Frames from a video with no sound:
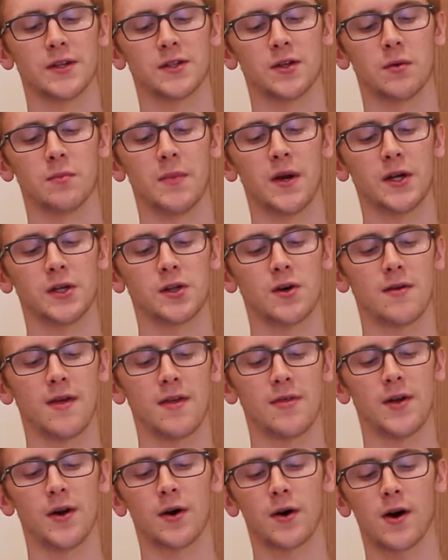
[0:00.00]
So make sure
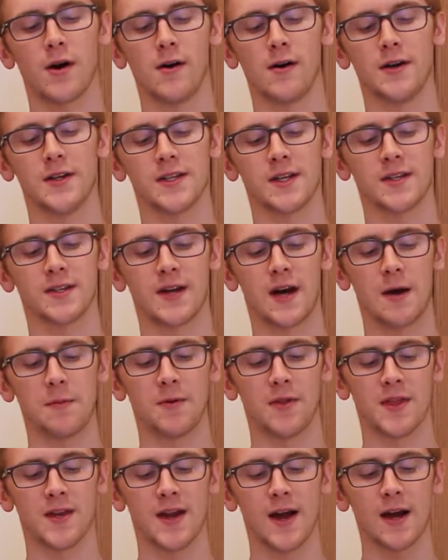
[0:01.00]
that their card is on top
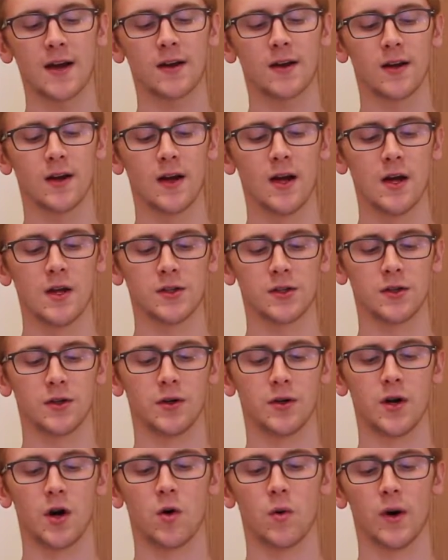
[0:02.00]
of the deck so
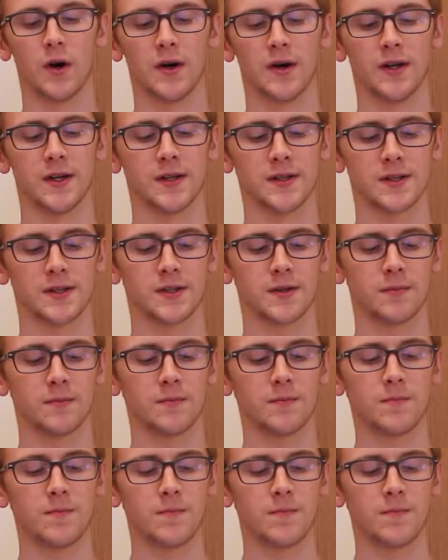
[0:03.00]
you know where it is.